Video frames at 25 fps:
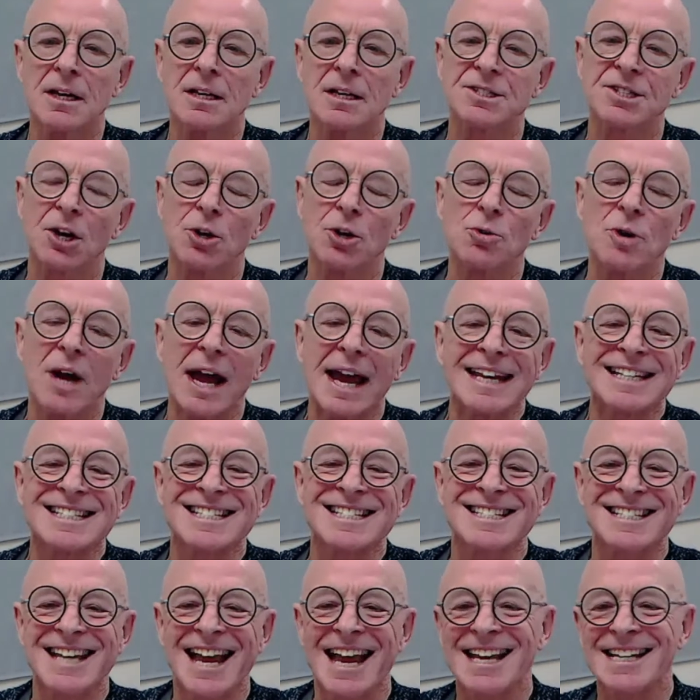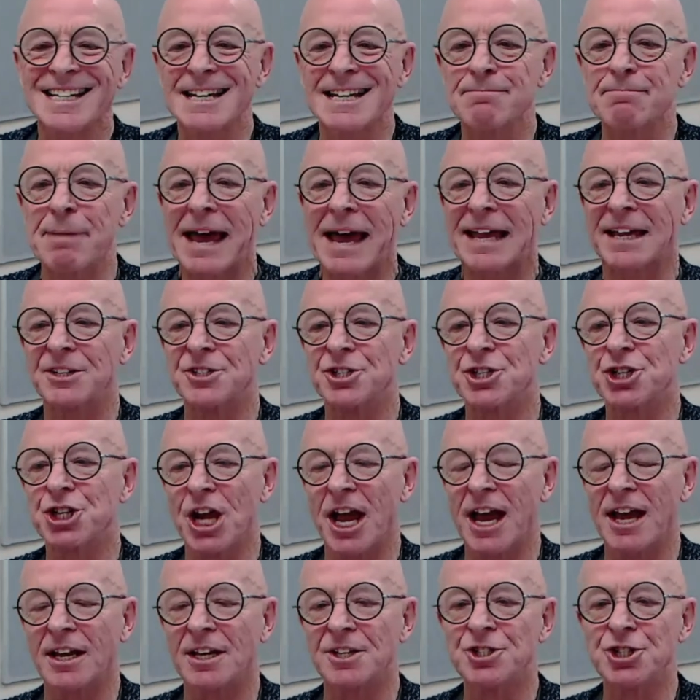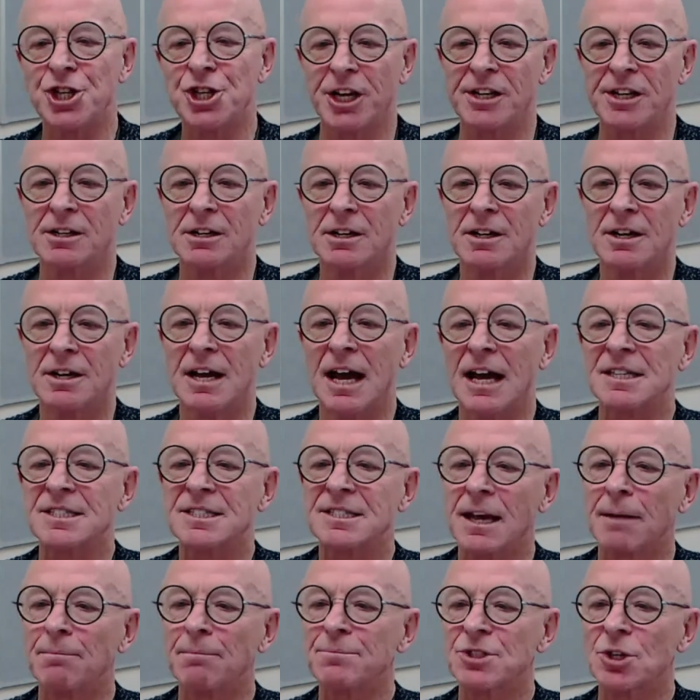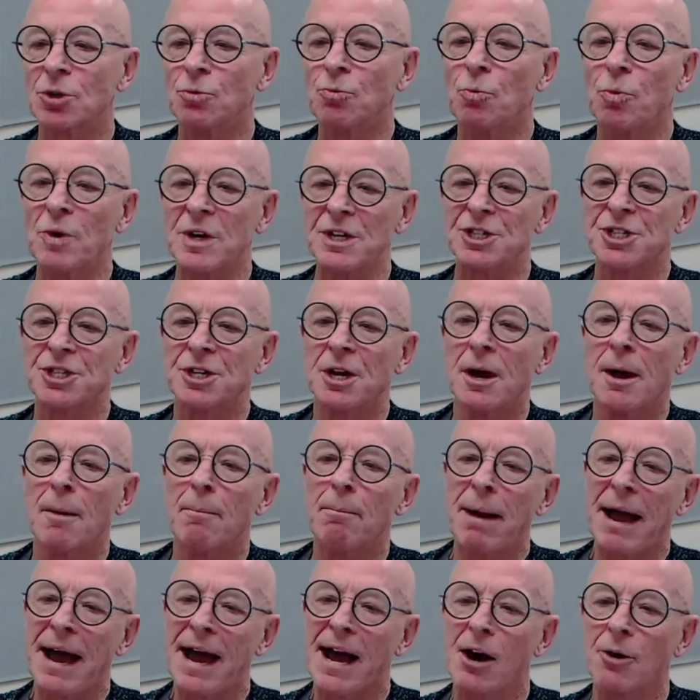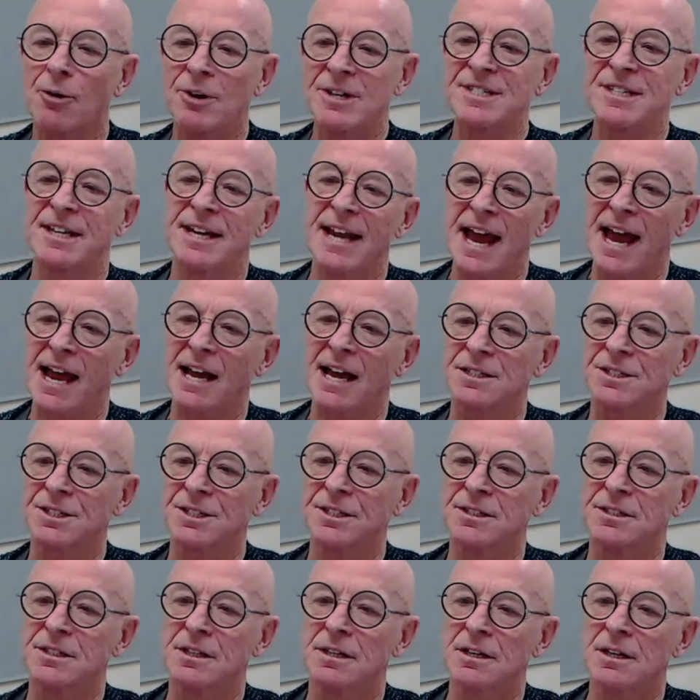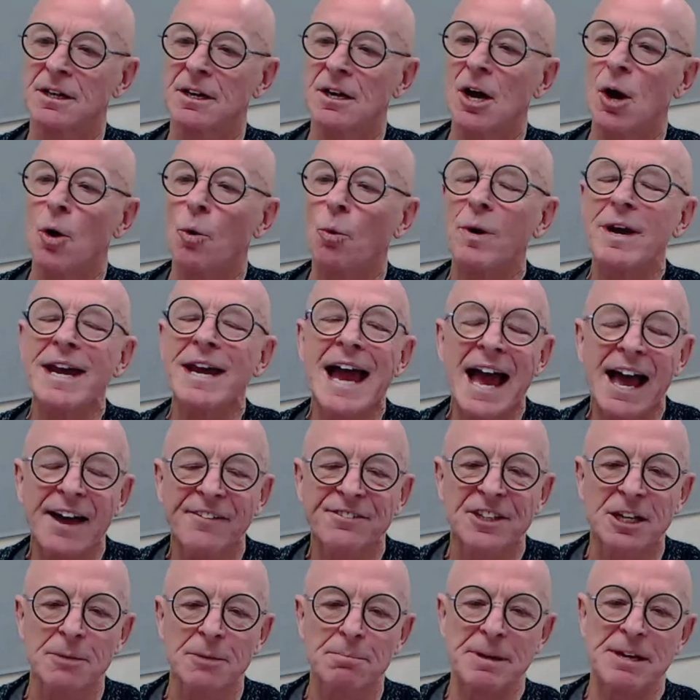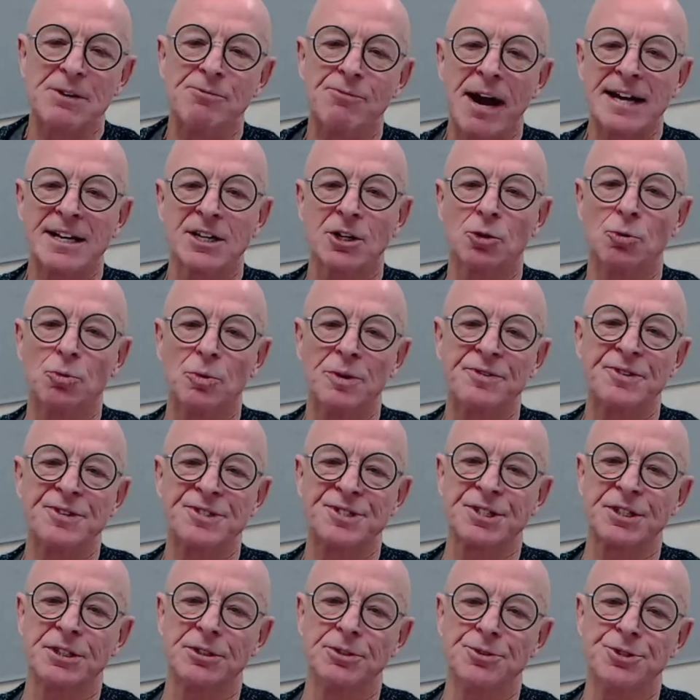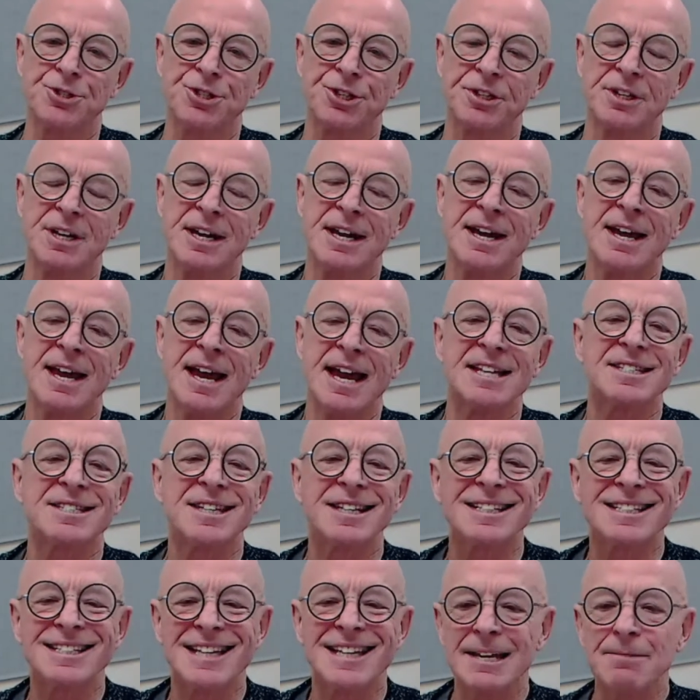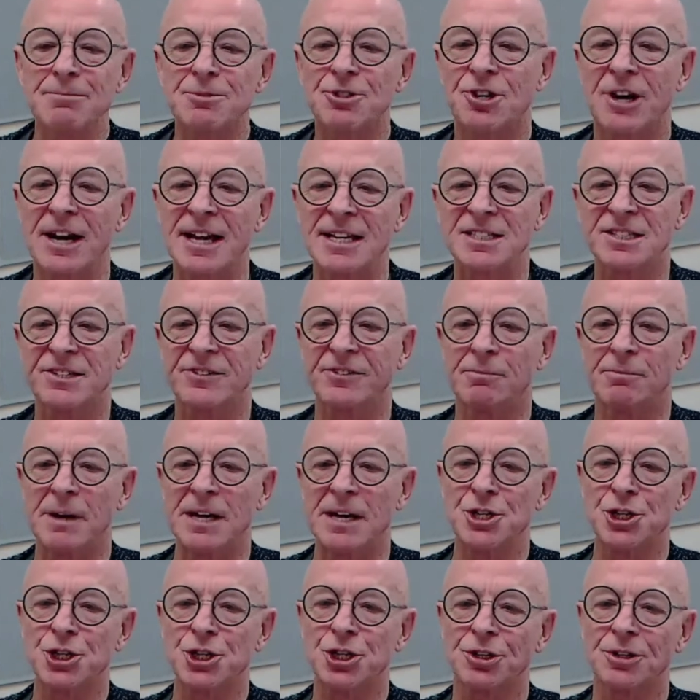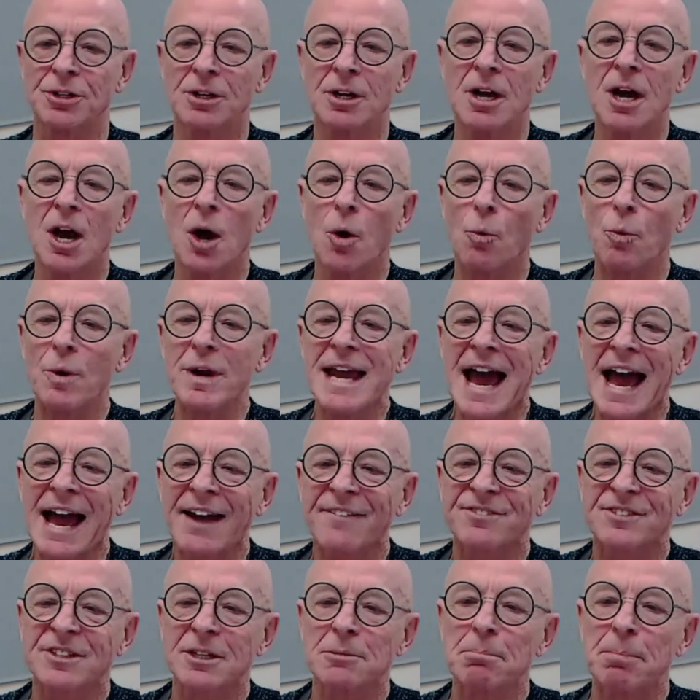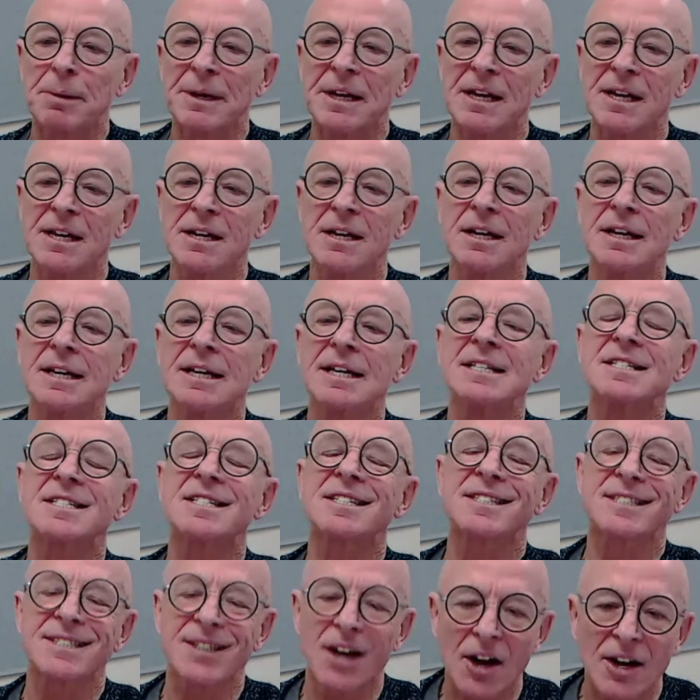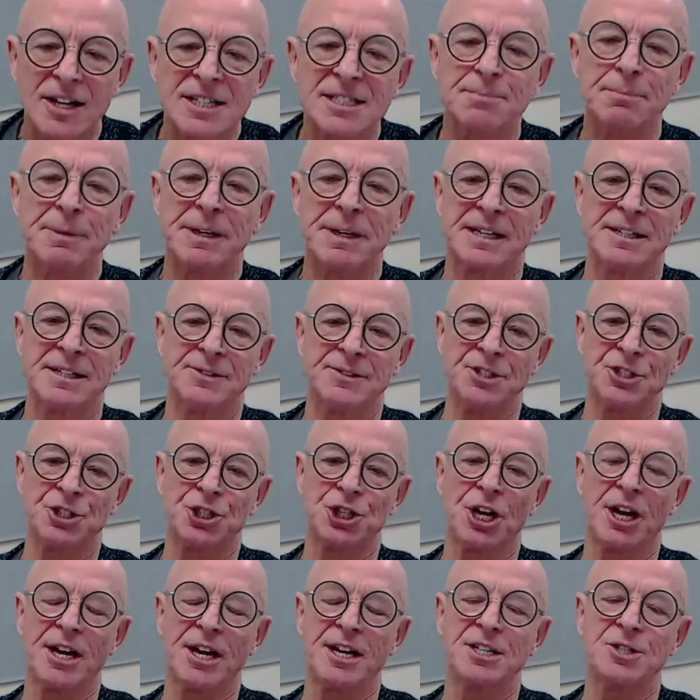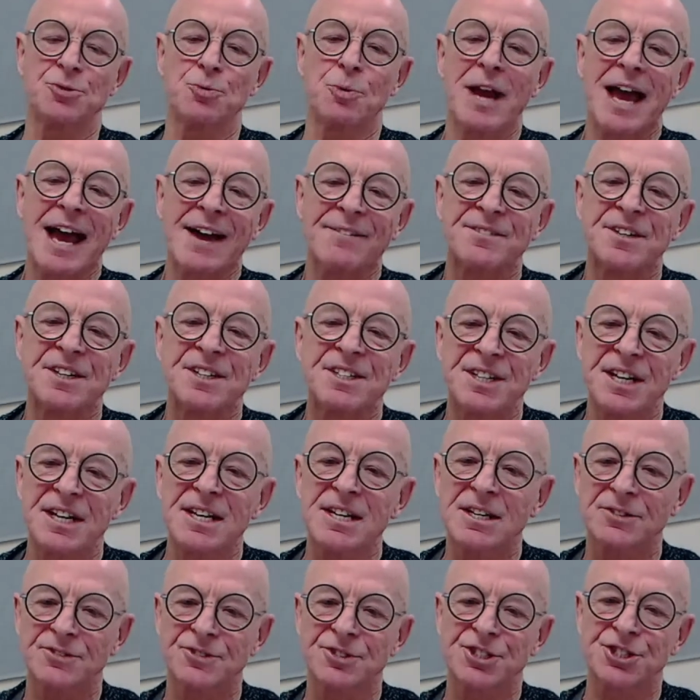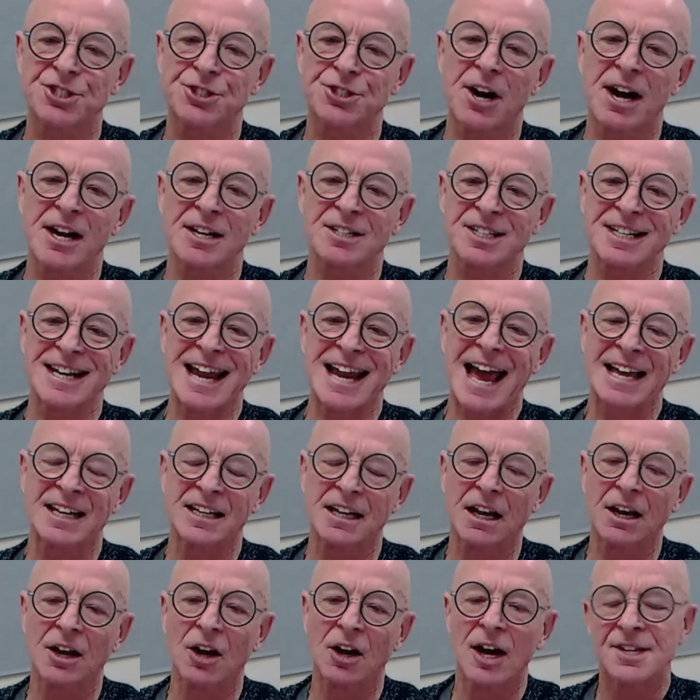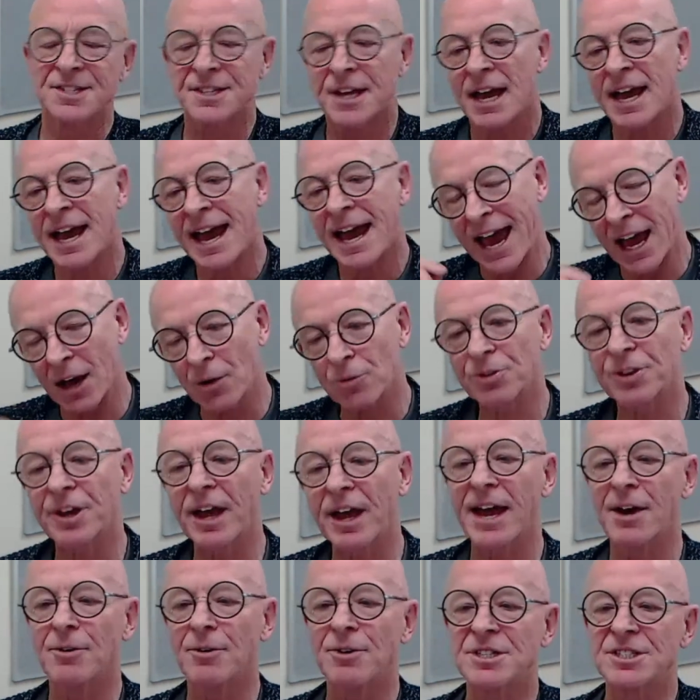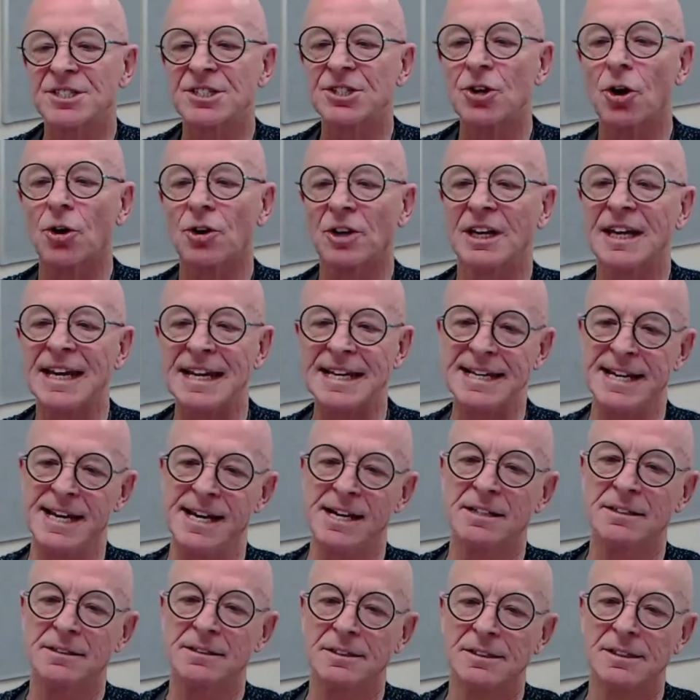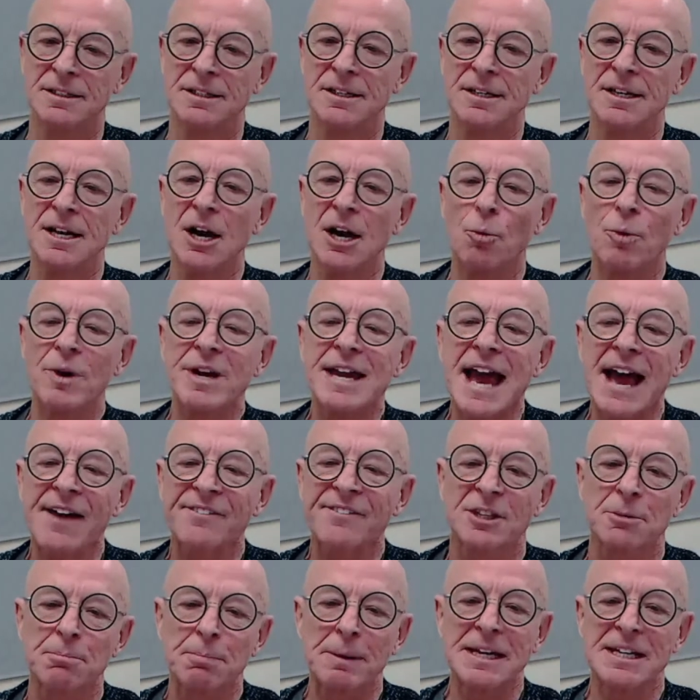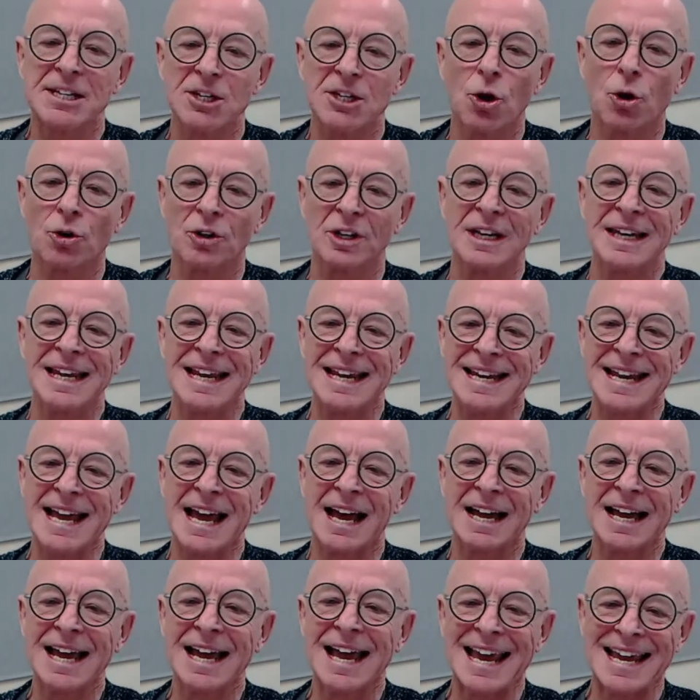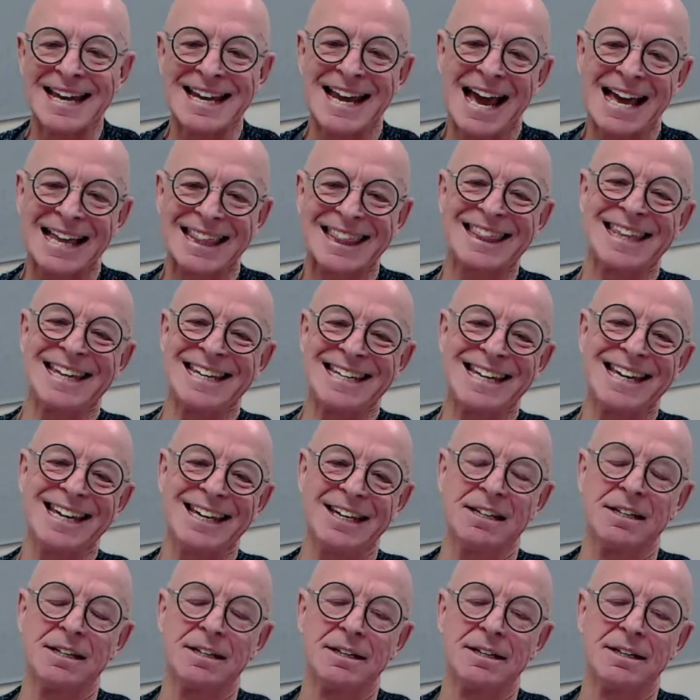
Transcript: So it's standing back and challenging assumption on which power is enacted. We have to be radical with the solution. It's a deep transformation. We have to be seismic in the change. We have to deconstruct and analyze. Healthcare is nonlinear. We have to be nonlinear in our thinking.